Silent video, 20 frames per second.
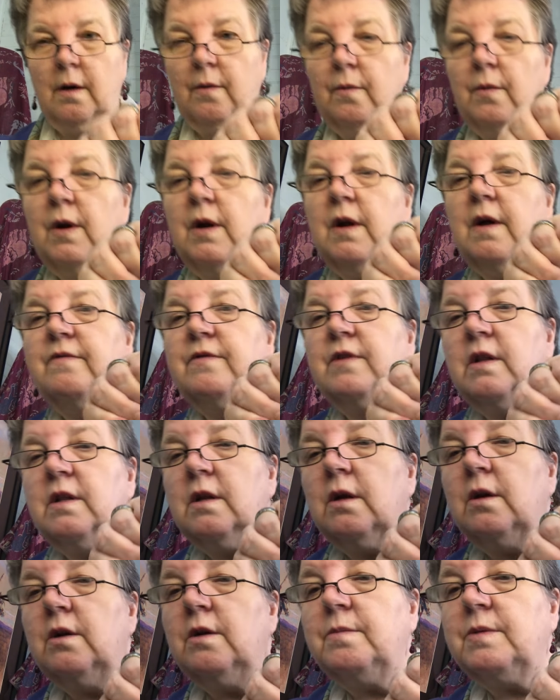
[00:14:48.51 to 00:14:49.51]
when I've done
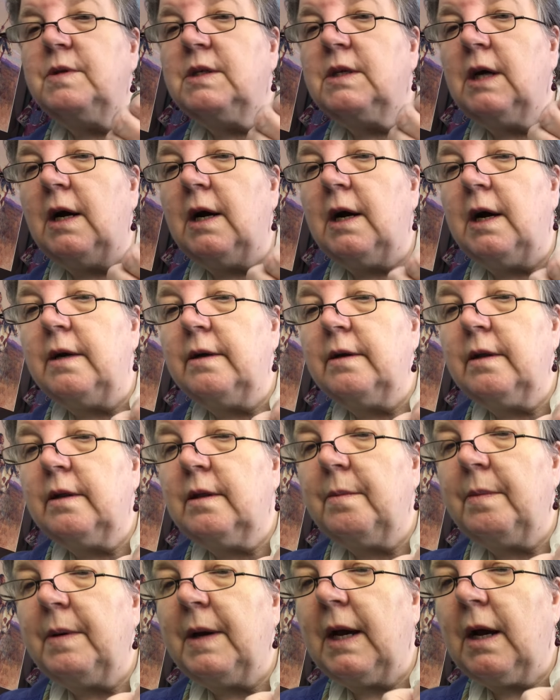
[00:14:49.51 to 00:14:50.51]
the loop start
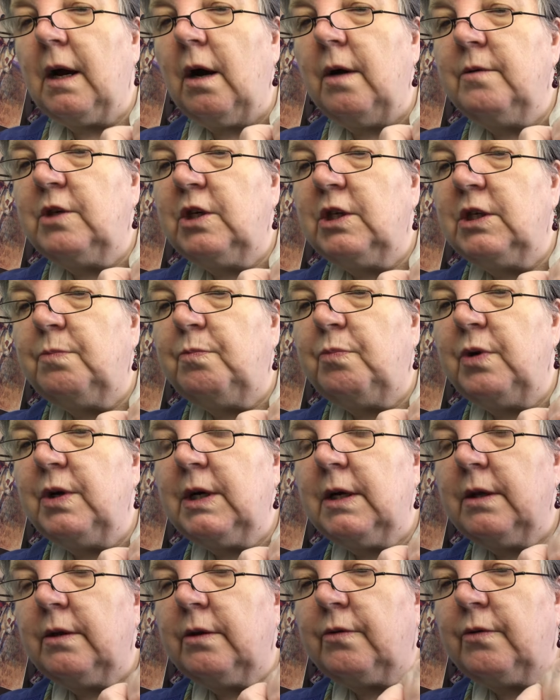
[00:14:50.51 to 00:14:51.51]
at the back, I'll just
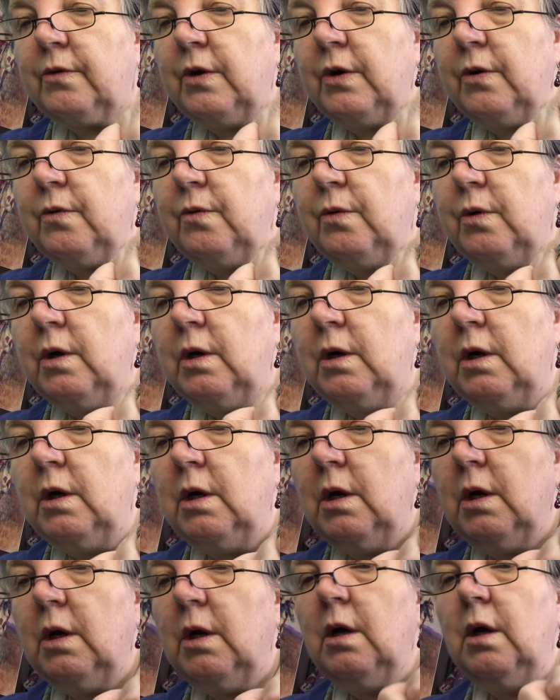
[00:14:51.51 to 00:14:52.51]
bring it through
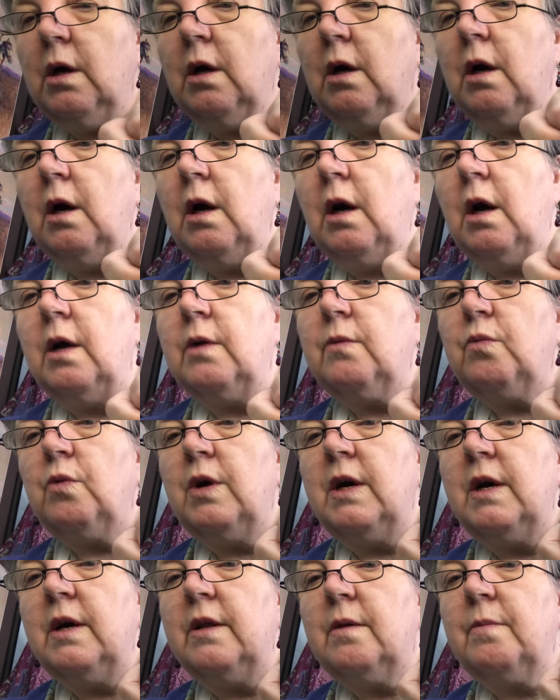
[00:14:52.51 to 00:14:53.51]
at
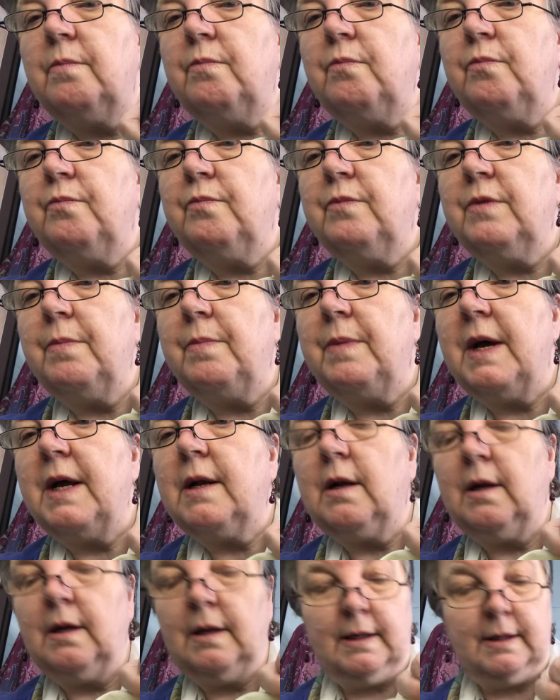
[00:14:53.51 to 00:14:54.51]
where the, the
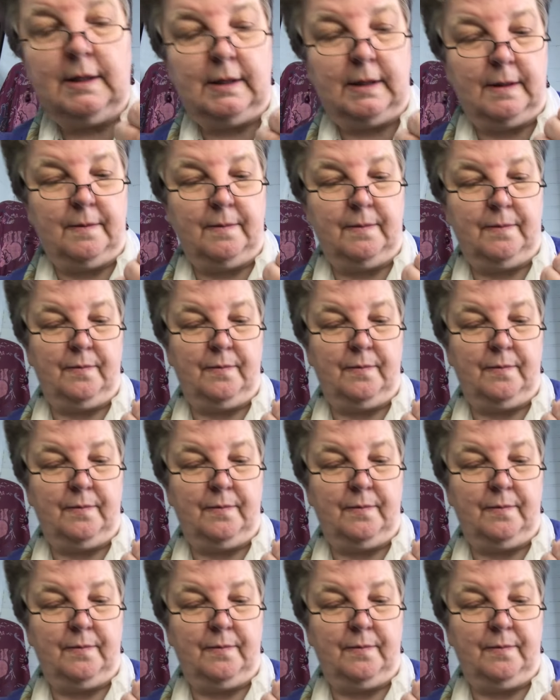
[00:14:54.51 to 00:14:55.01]
petal is.